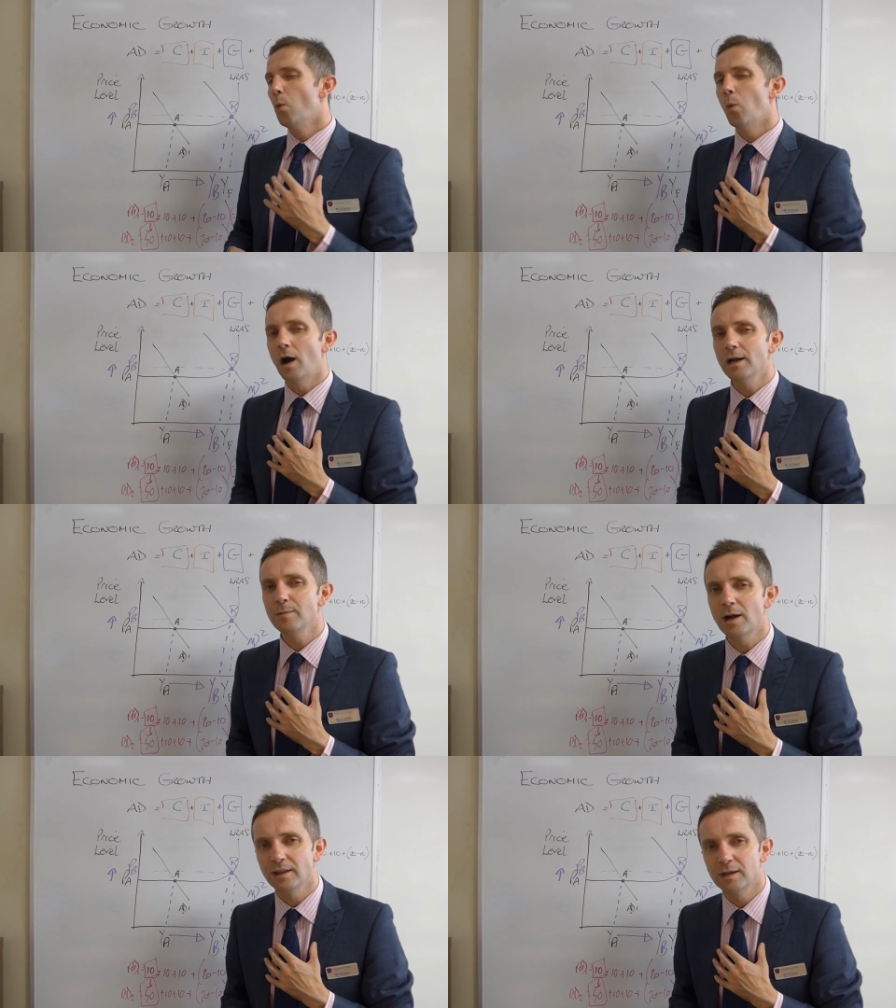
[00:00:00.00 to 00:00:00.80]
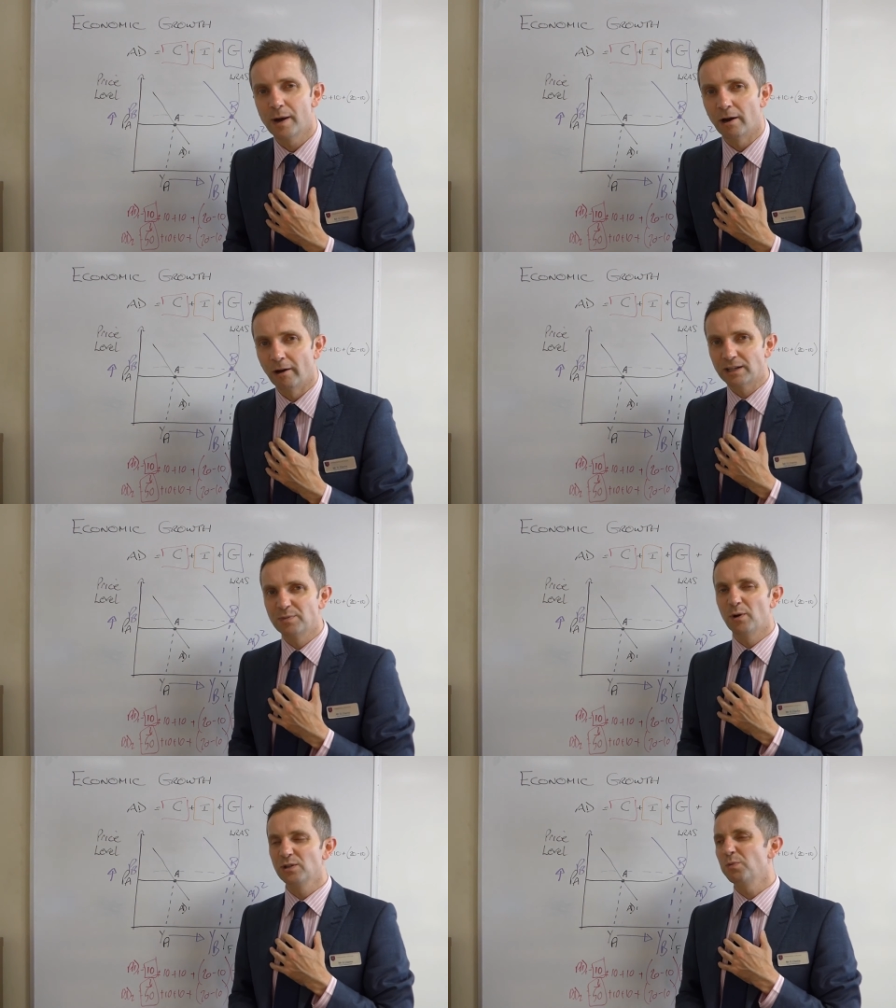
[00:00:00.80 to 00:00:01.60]
Why might they buy our
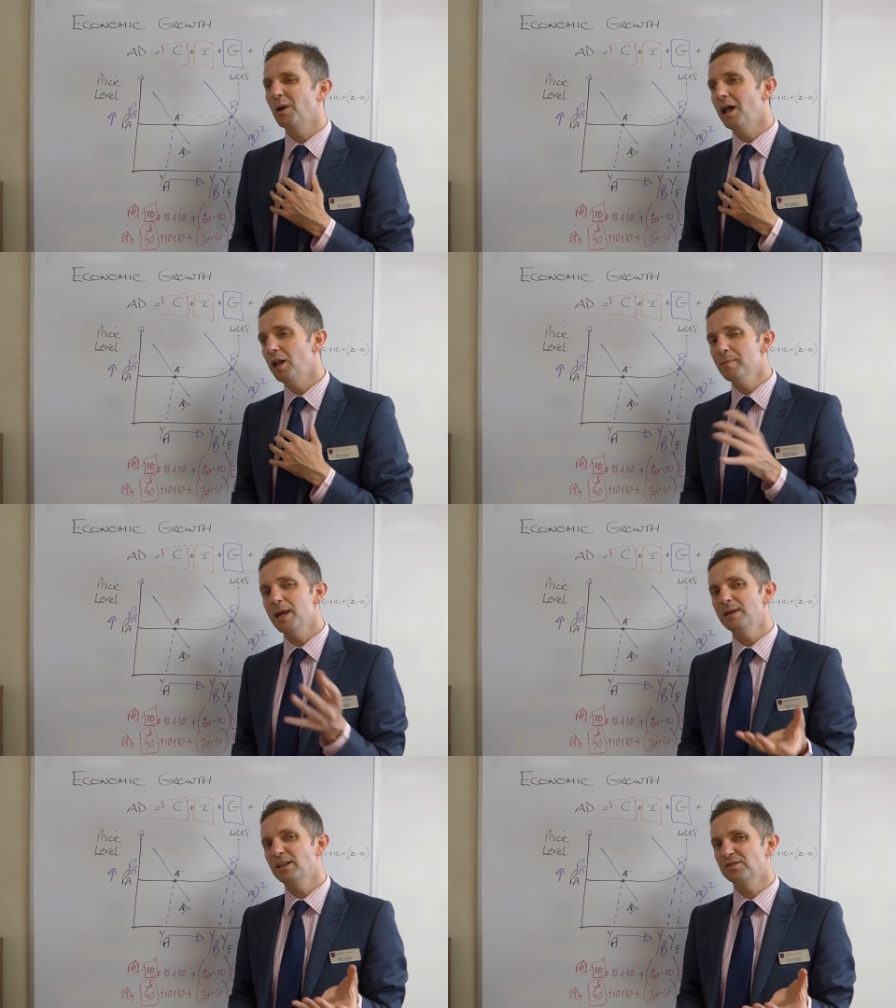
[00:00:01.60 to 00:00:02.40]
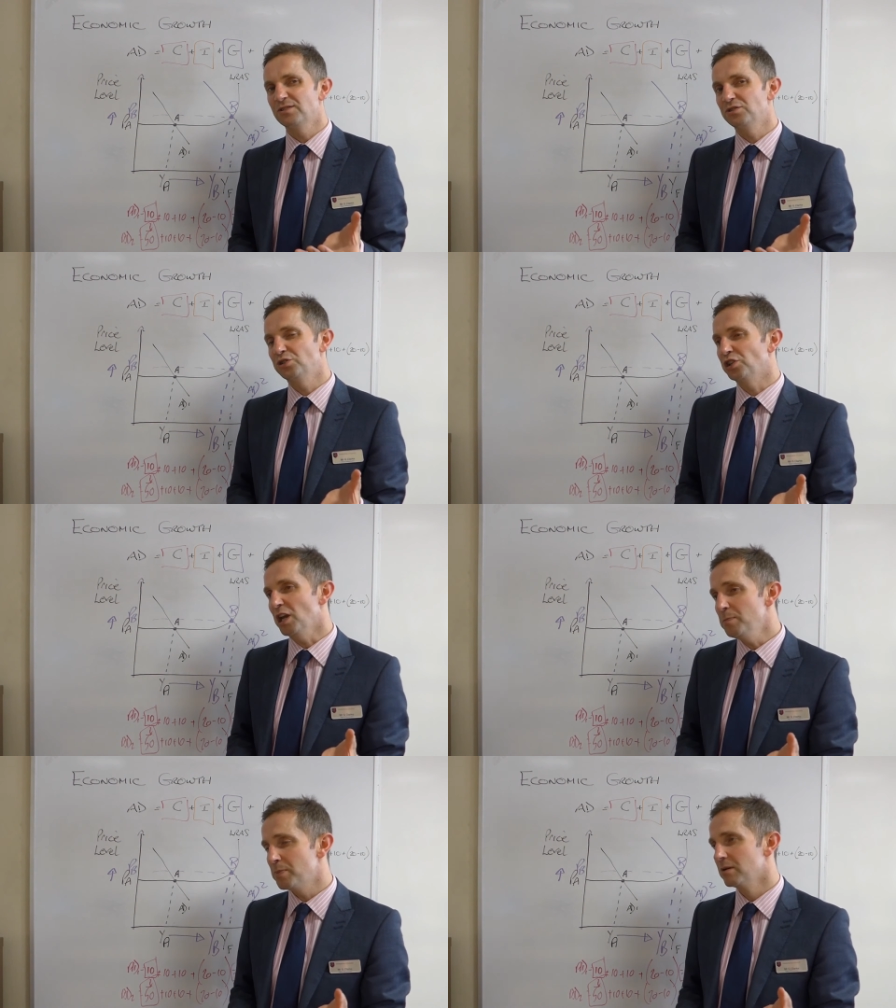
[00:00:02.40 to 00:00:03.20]
exports? Well, maybe because they're
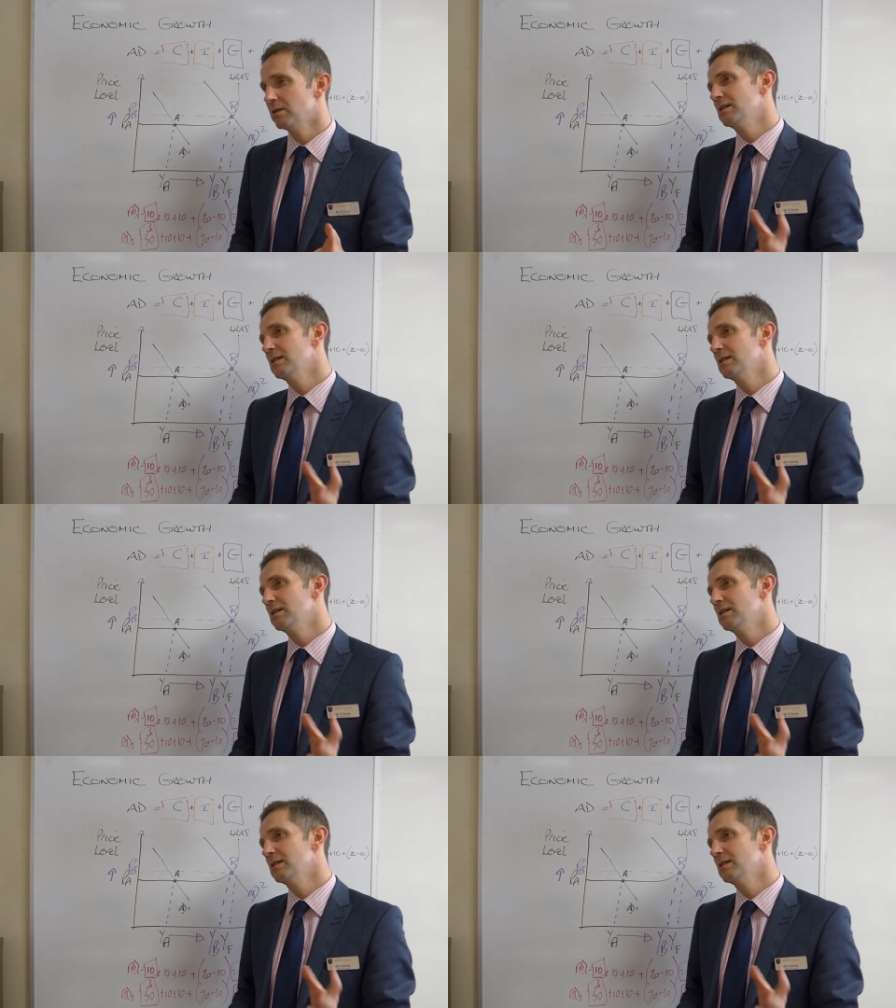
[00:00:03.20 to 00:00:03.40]
cheap.